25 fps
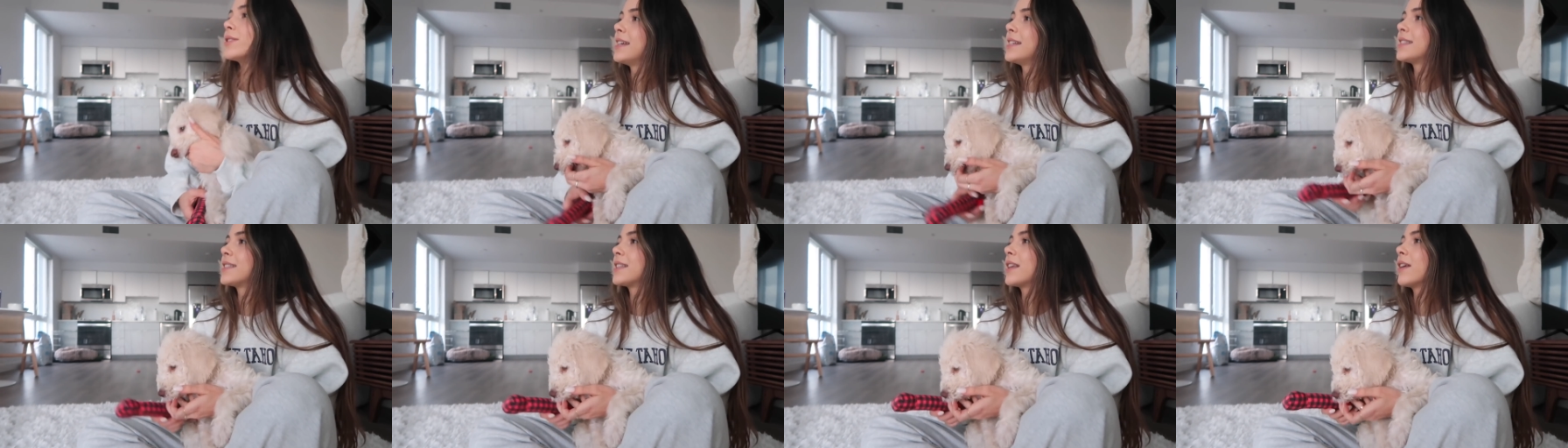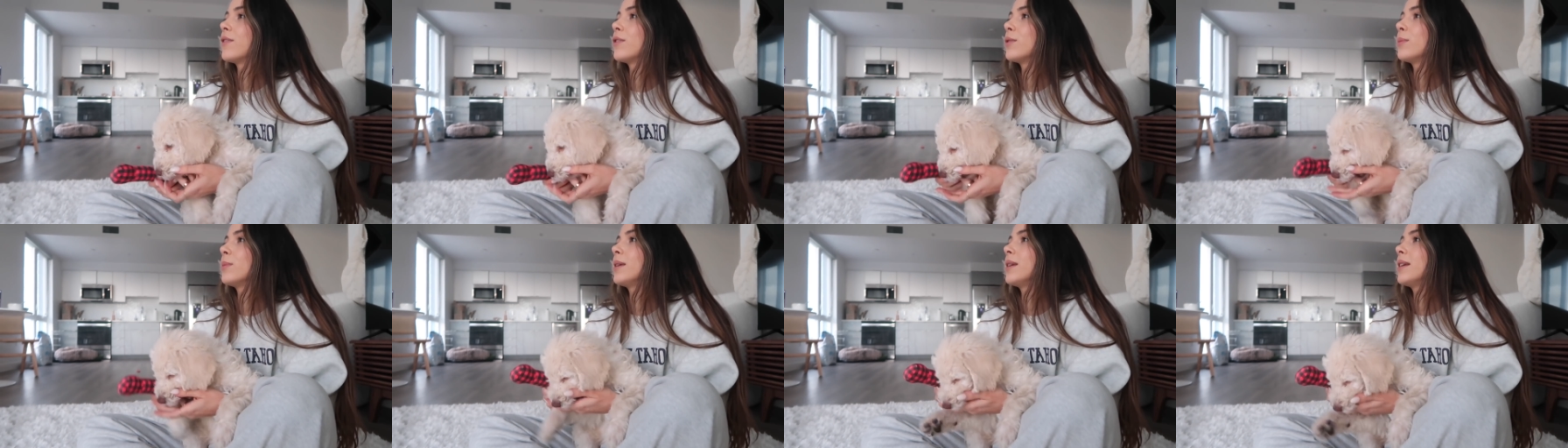It's
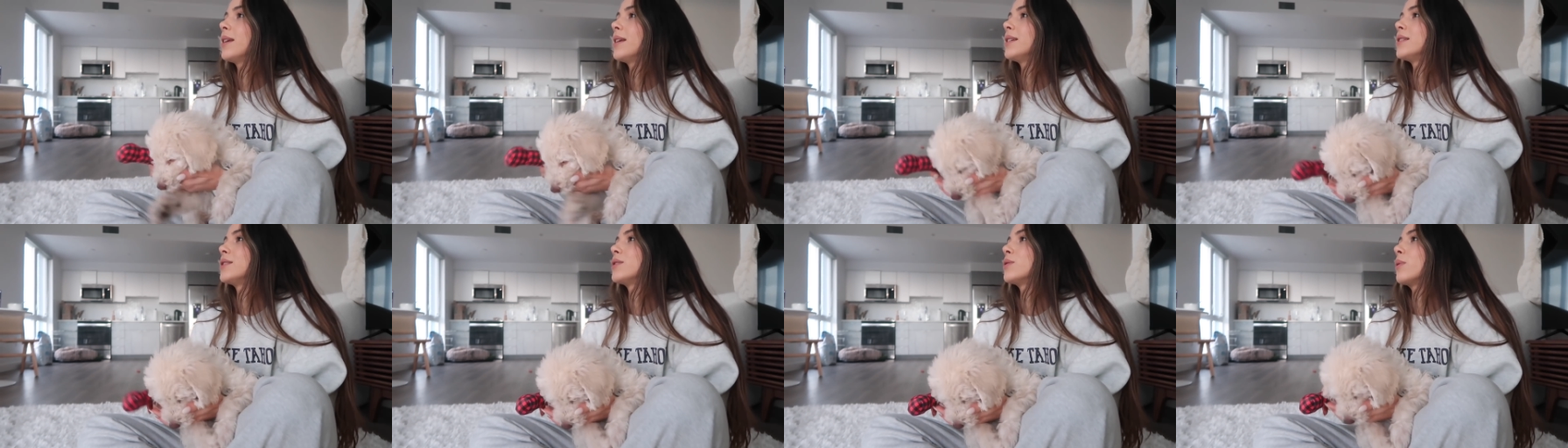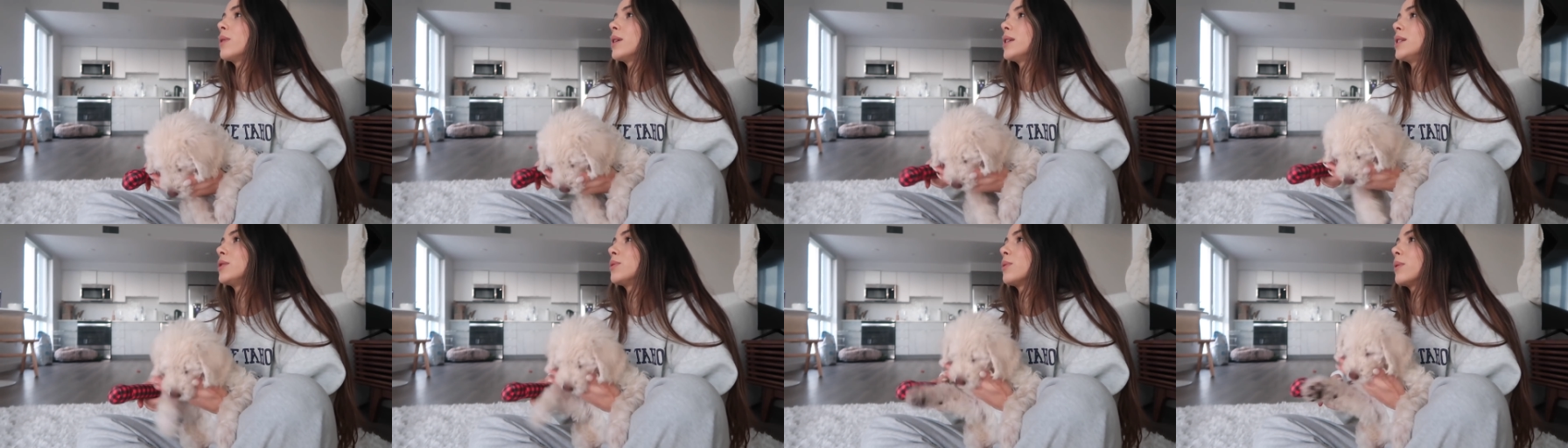giving me
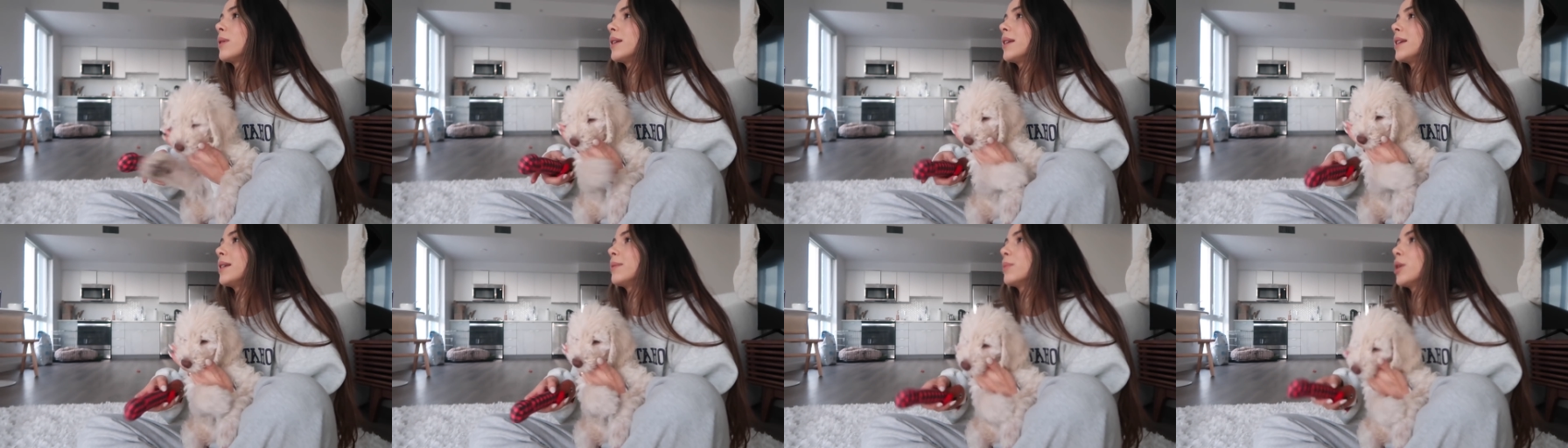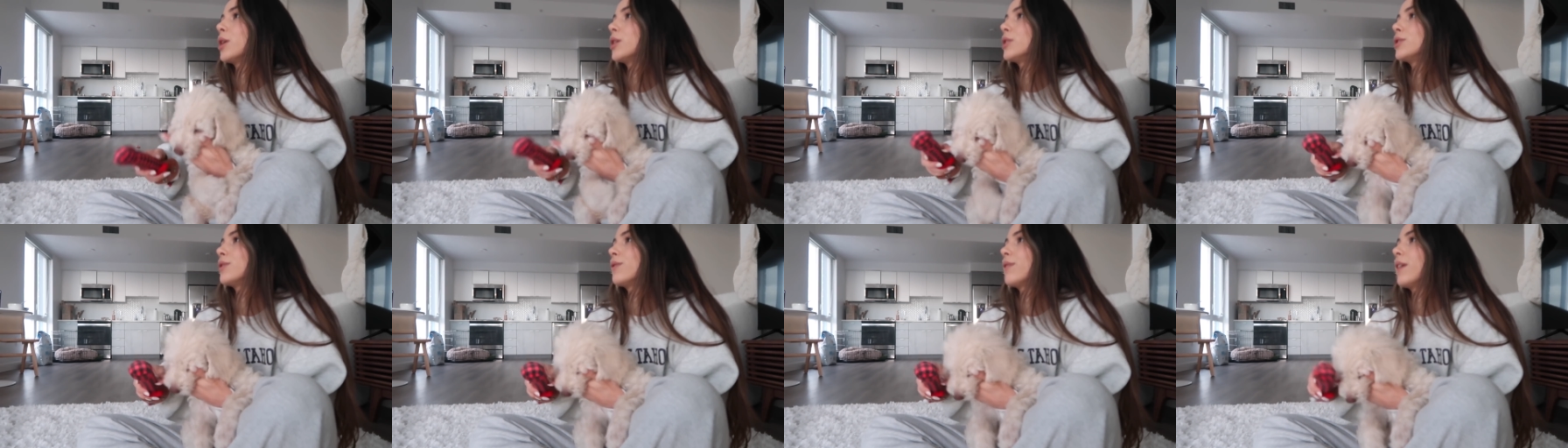2020
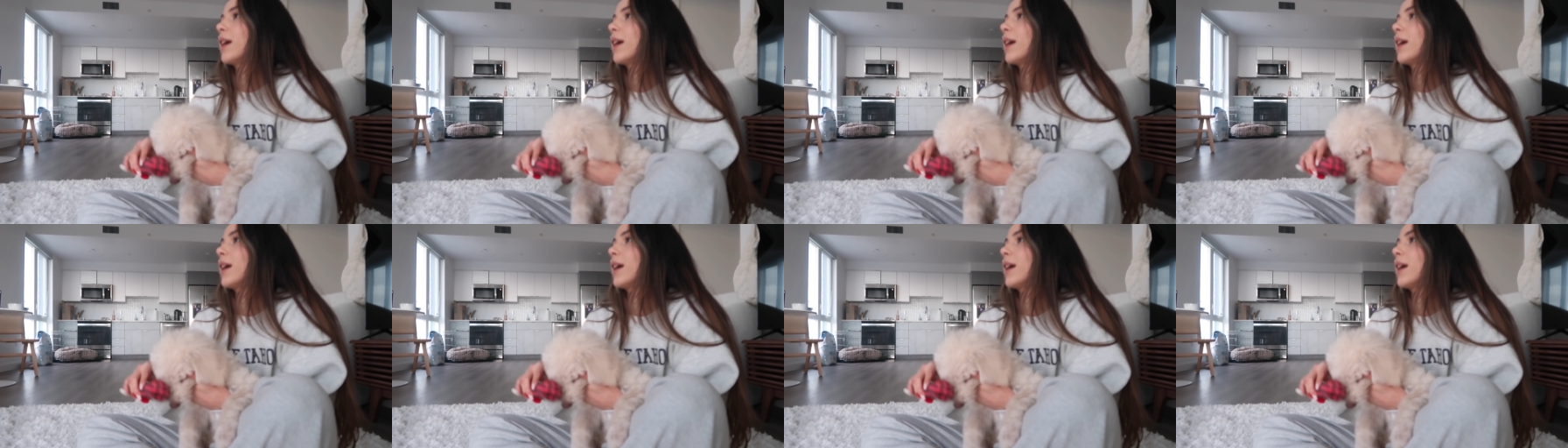March